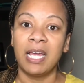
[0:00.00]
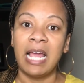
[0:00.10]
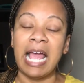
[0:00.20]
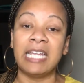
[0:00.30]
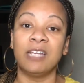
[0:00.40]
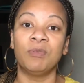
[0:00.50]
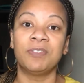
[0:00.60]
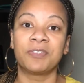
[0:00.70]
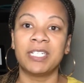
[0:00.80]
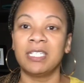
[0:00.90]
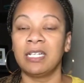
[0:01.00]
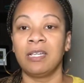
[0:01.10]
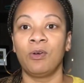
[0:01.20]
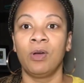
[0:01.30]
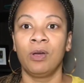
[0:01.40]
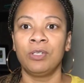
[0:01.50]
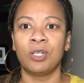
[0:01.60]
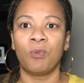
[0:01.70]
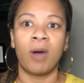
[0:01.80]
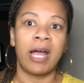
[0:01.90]
and then we forget that
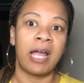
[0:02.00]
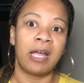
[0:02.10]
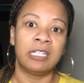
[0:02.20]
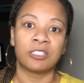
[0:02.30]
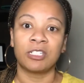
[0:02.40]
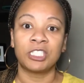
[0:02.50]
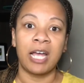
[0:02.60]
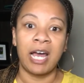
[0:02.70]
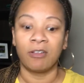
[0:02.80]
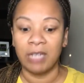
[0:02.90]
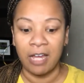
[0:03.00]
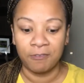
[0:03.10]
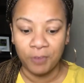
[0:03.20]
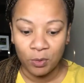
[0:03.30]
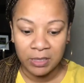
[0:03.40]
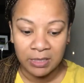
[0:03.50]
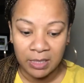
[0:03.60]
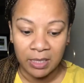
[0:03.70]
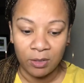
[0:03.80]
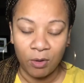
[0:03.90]
why is our child not
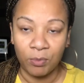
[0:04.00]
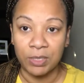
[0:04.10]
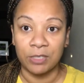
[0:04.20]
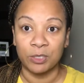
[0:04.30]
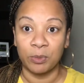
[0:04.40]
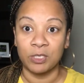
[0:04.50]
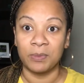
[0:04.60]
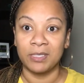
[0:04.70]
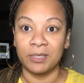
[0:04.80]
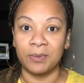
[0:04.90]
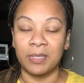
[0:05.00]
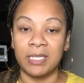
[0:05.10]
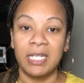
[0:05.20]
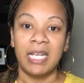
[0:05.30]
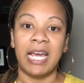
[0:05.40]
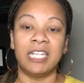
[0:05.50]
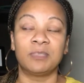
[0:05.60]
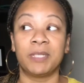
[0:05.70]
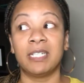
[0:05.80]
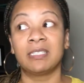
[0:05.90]
focusing on what they're supposed to be doing? And it's
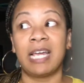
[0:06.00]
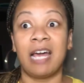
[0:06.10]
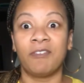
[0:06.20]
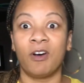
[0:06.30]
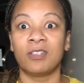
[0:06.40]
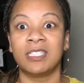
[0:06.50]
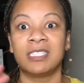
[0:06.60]
because they have all this